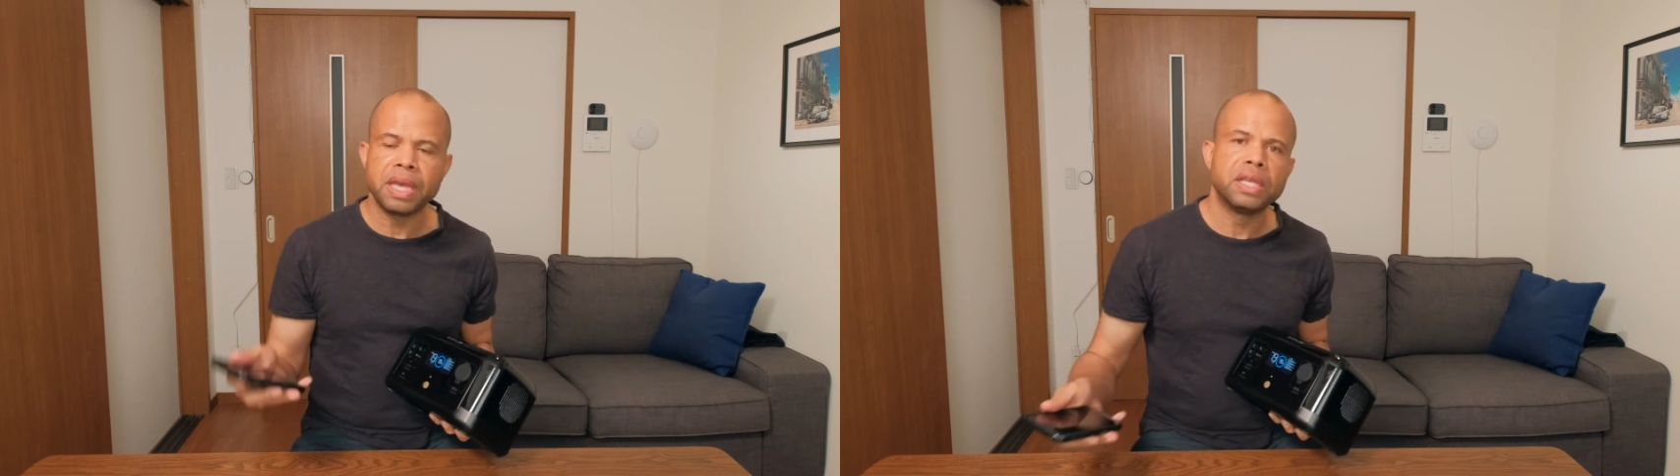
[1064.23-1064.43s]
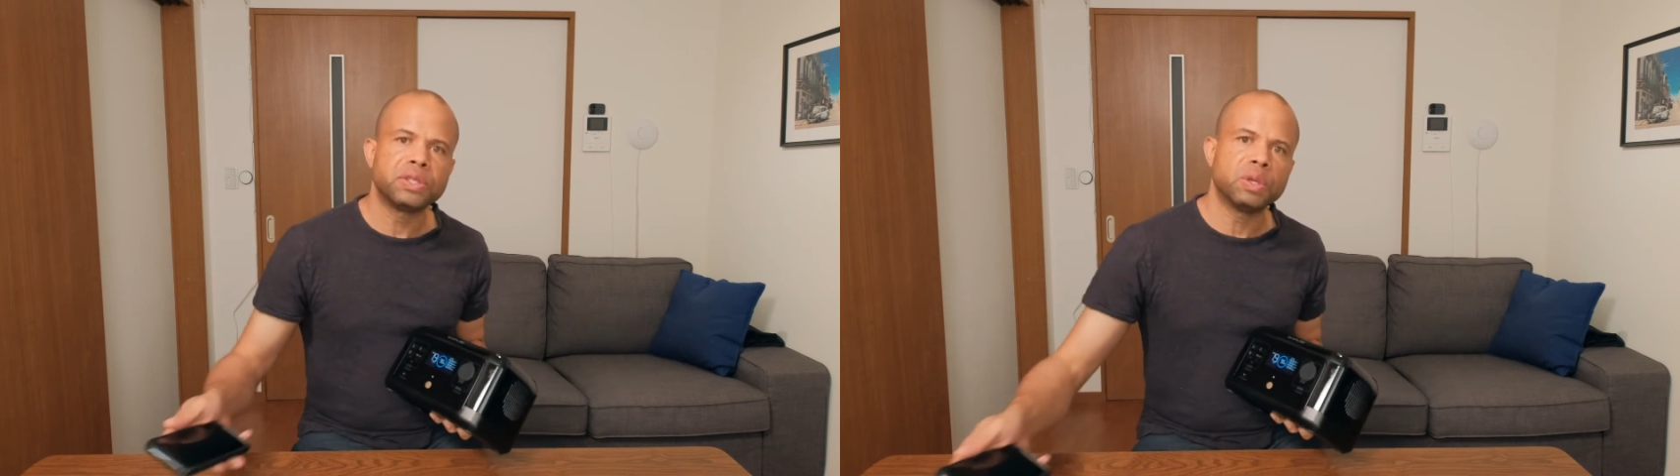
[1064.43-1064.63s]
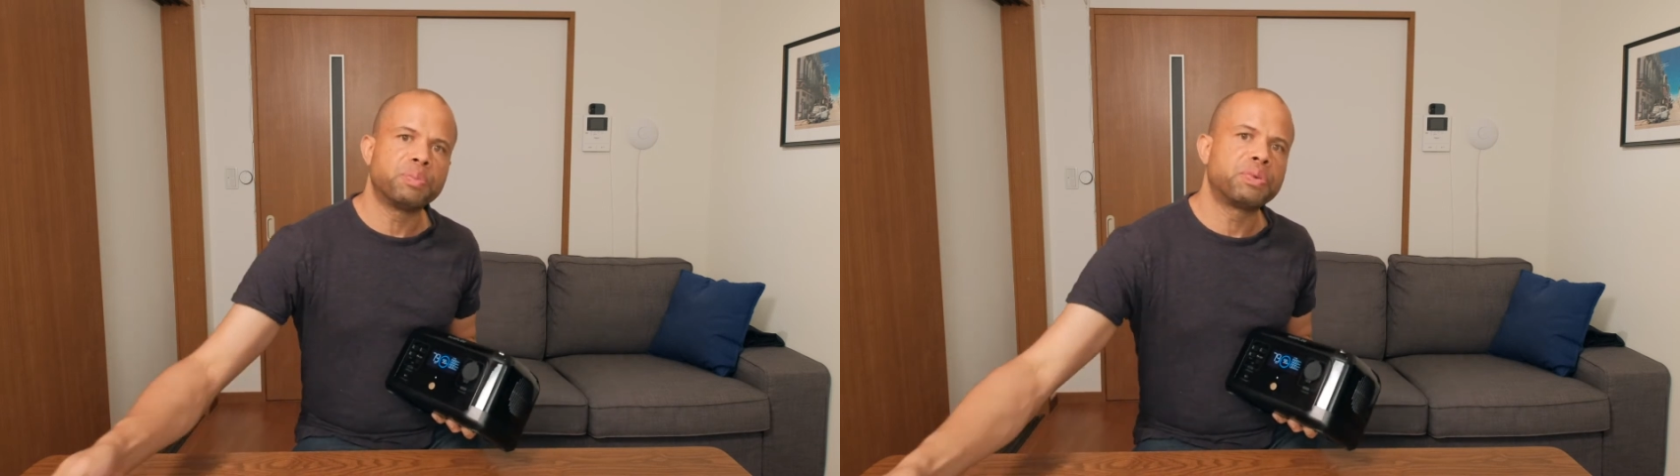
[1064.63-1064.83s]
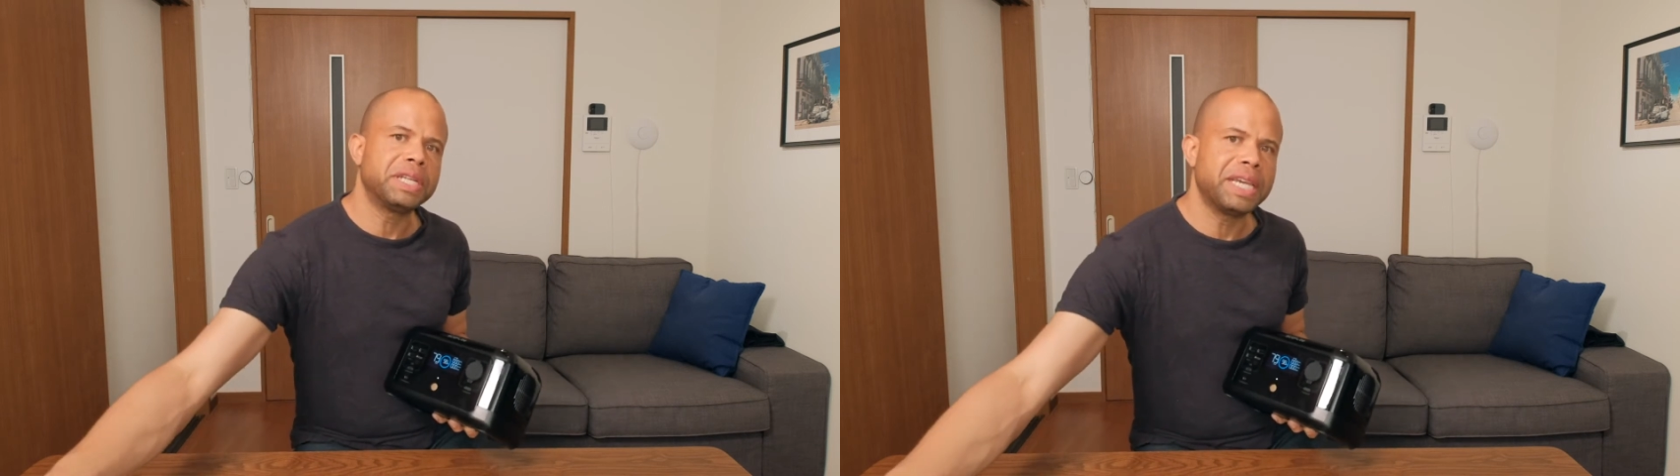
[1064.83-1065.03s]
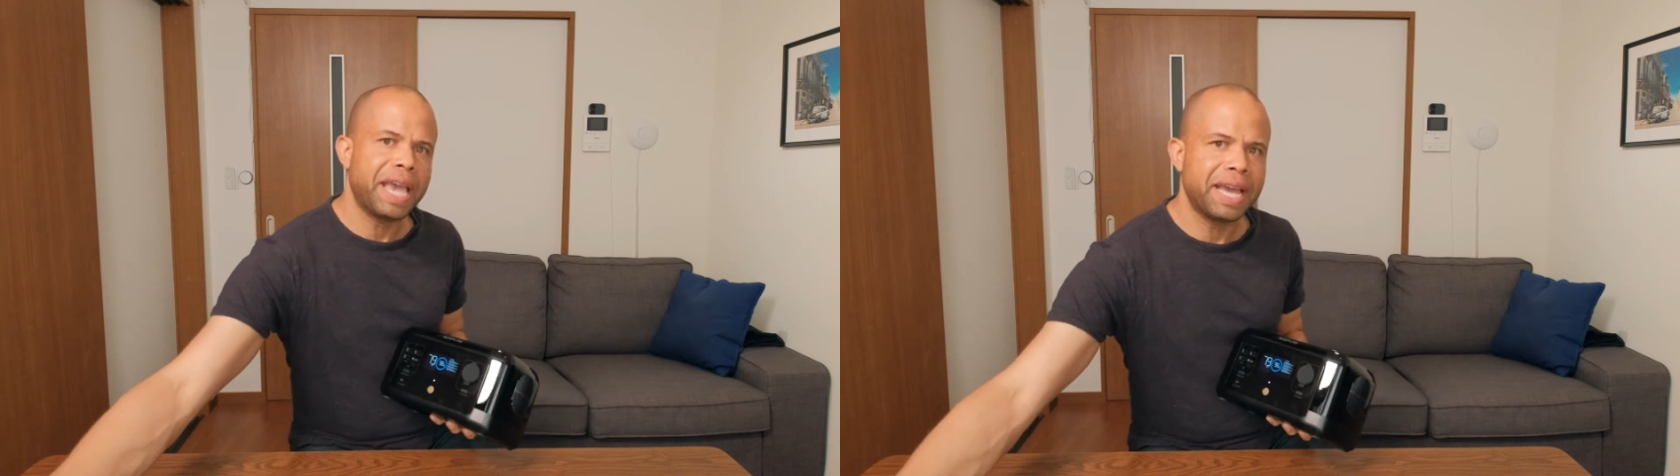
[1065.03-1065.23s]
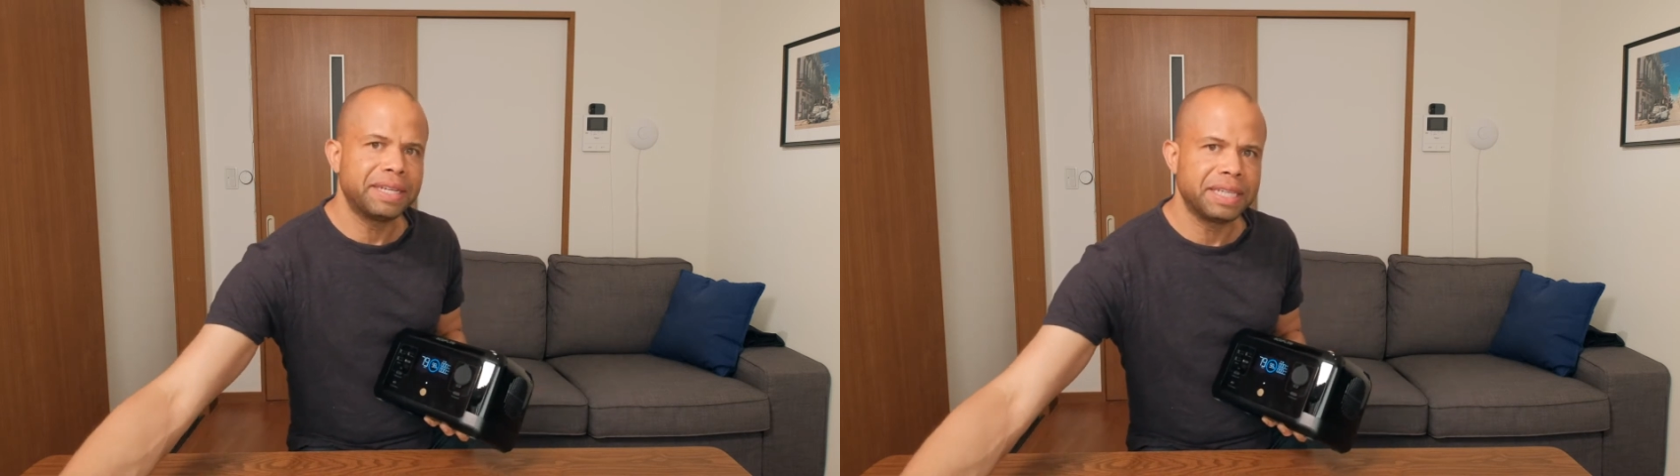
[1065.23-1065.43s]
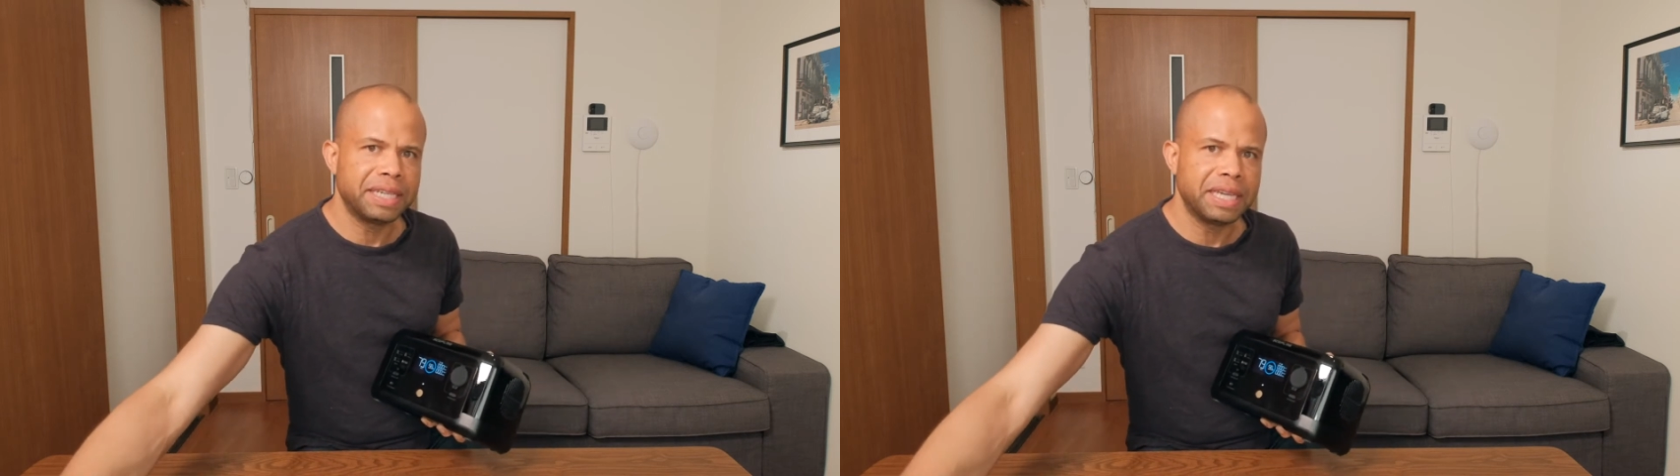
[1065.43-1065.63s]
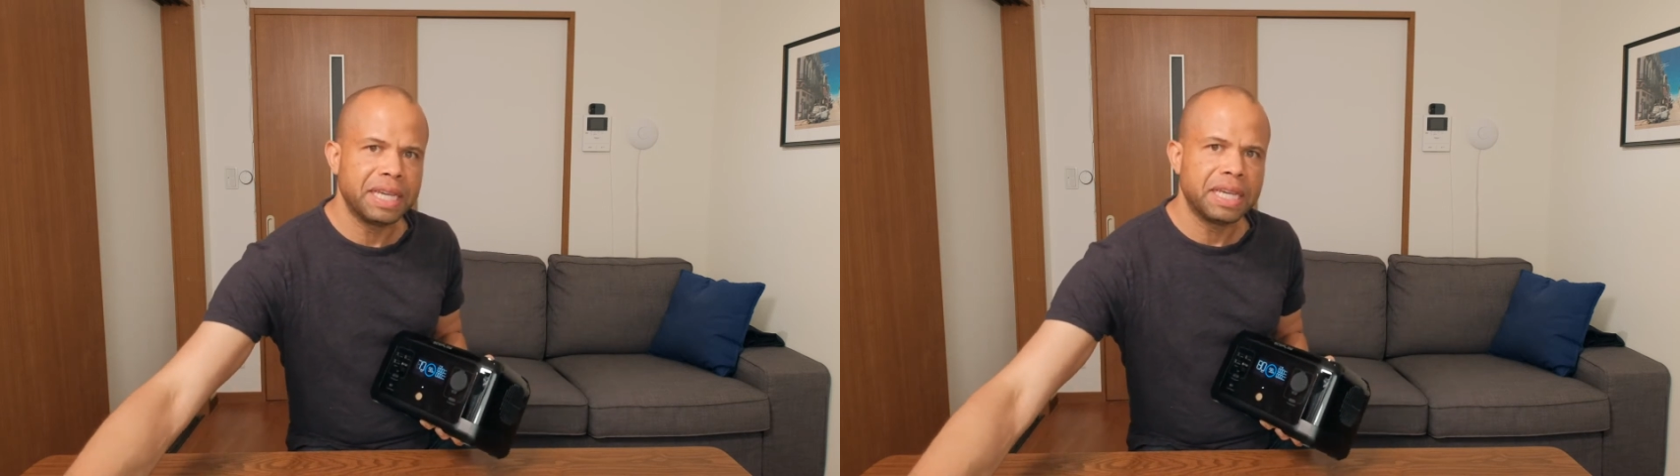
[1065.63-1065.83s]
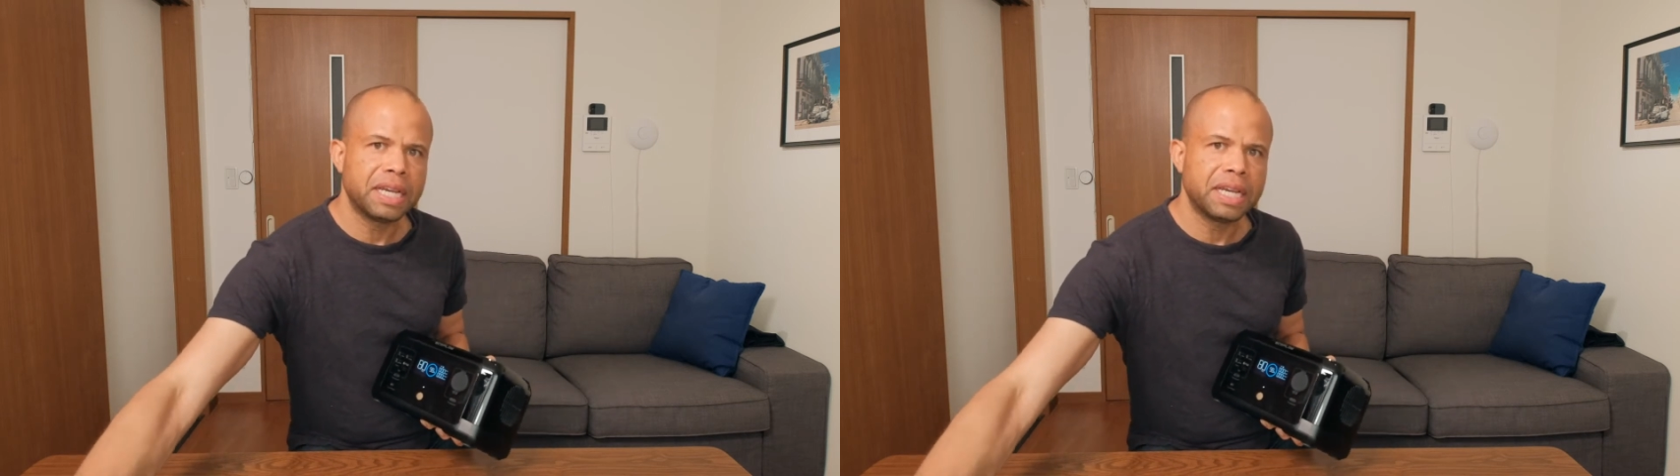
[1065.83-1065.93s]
So pretty handy